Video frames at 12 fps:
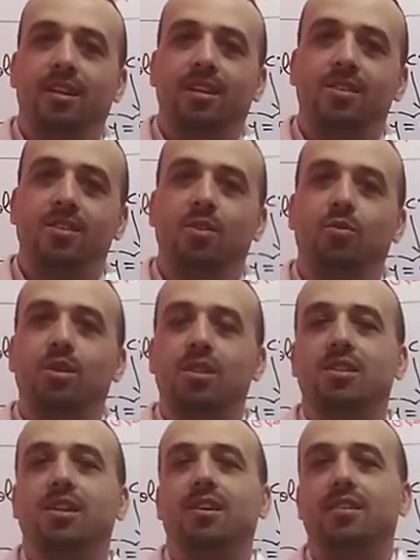So we'll
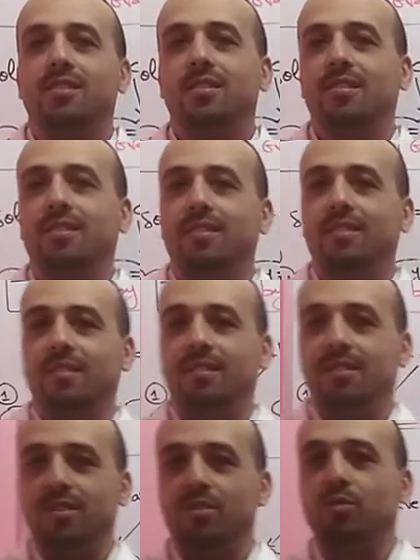start
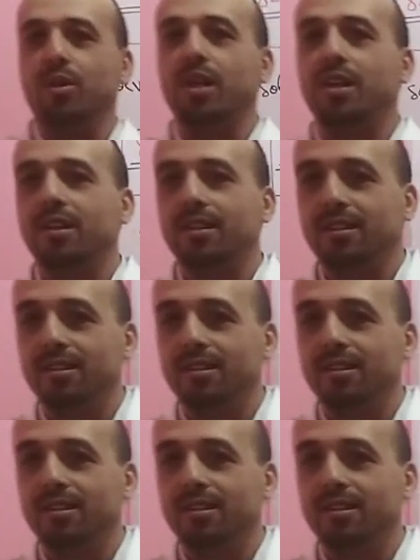this week